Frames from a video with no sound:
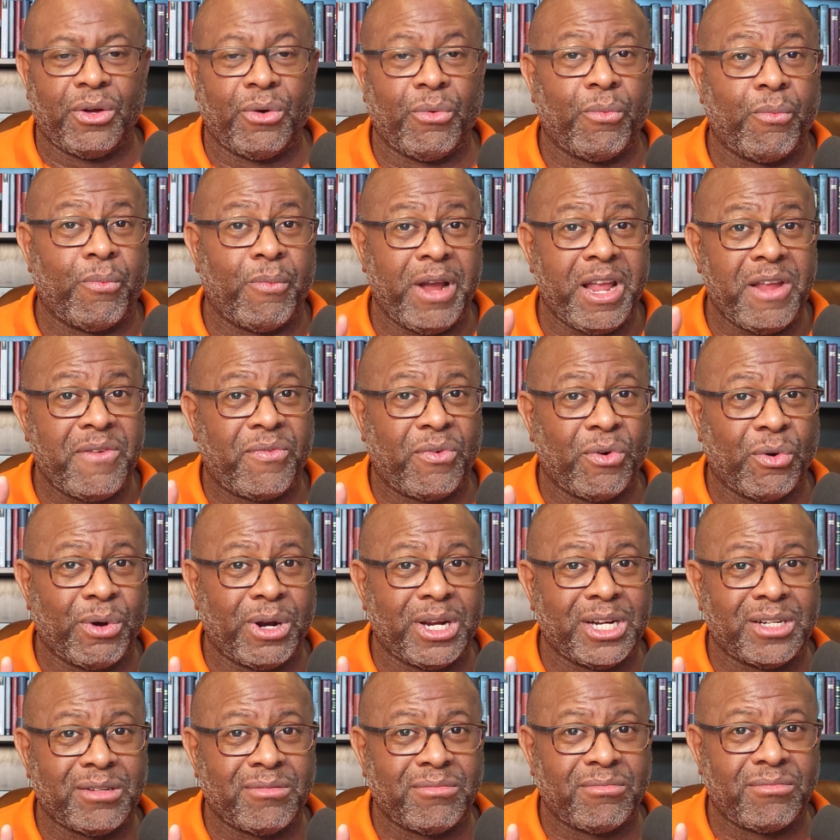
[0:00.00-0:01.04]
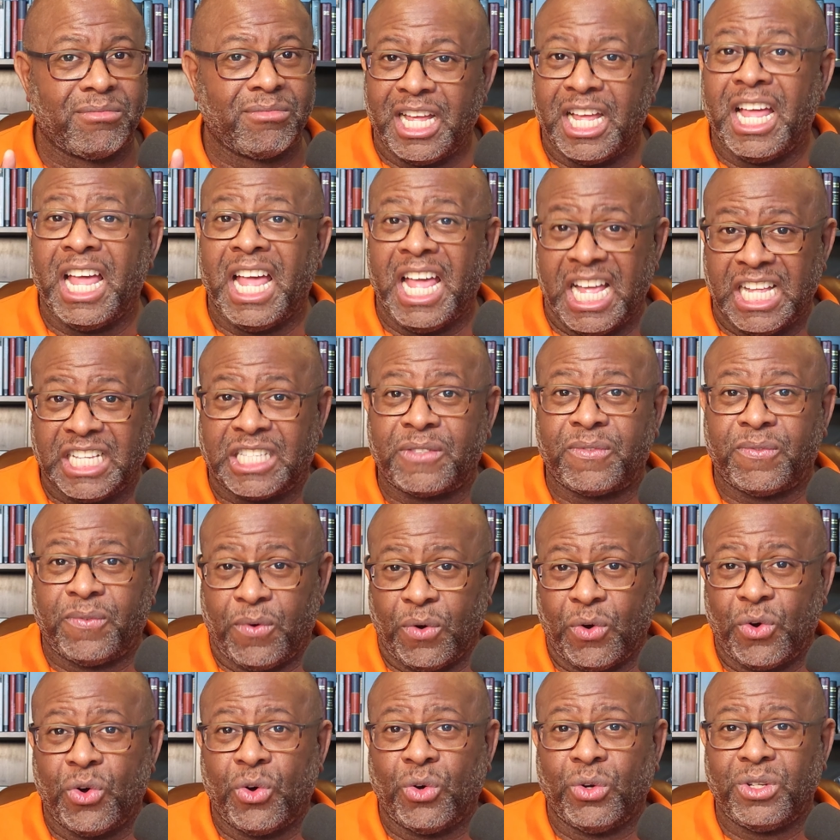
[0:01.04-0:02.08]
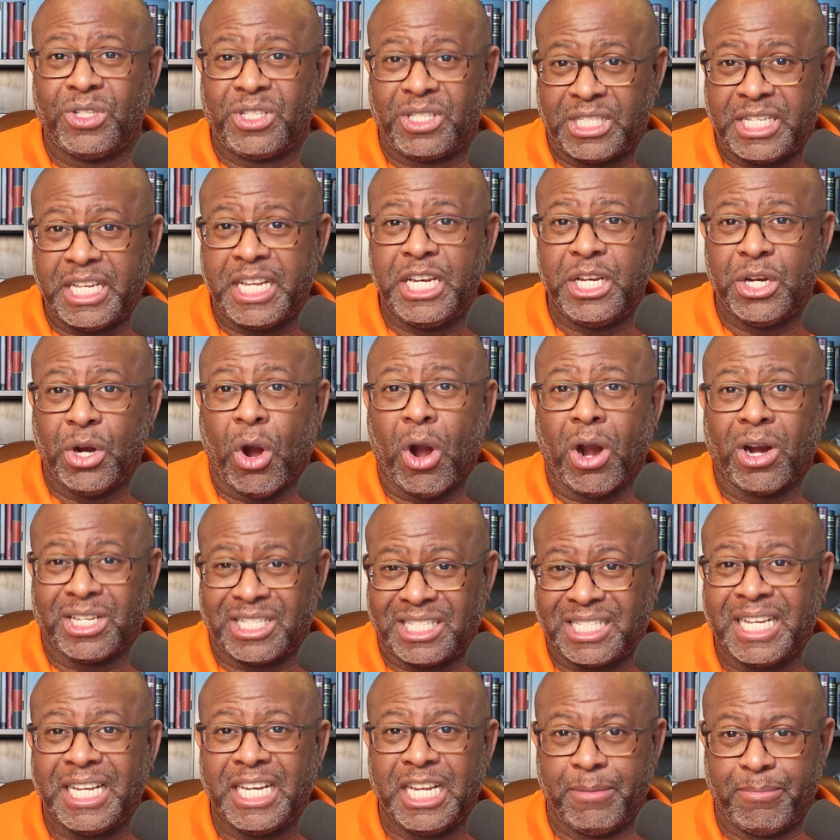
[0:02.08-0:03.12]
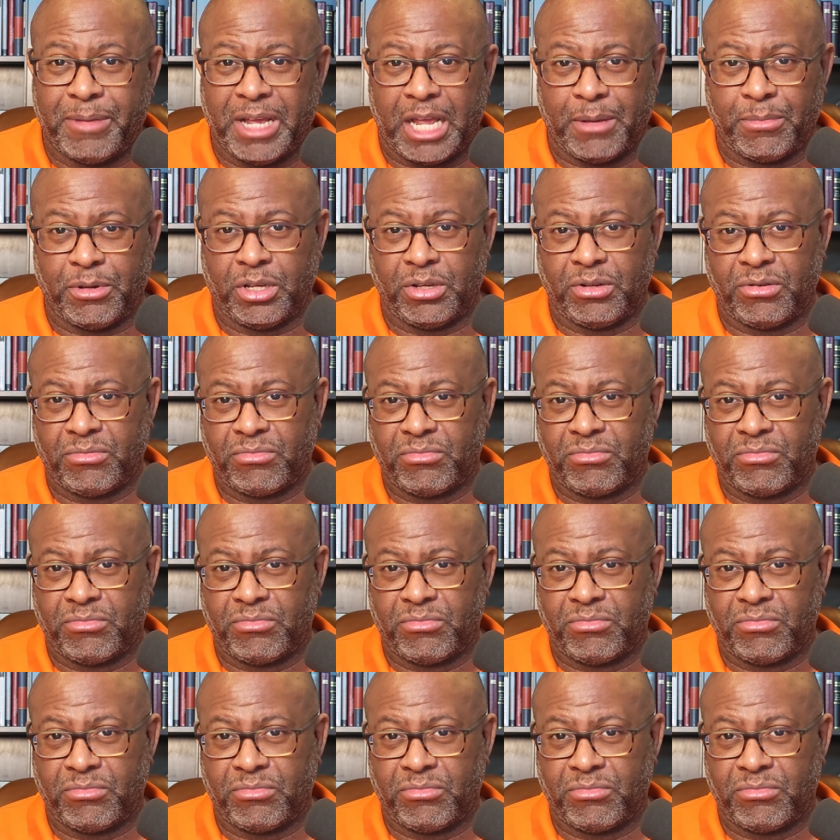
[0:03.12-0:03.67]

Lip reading: wait for it, it's full CDR city, baby.